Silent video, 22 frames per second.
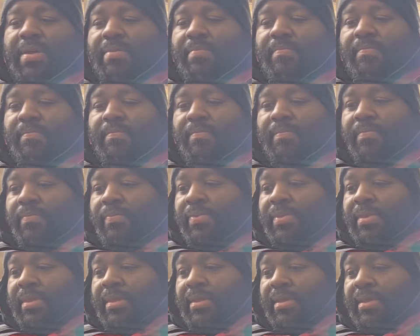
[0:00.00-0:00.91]
I'm
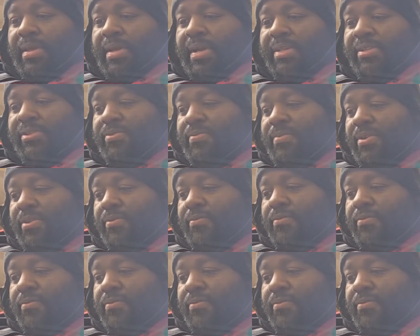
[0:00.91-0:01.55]
got too many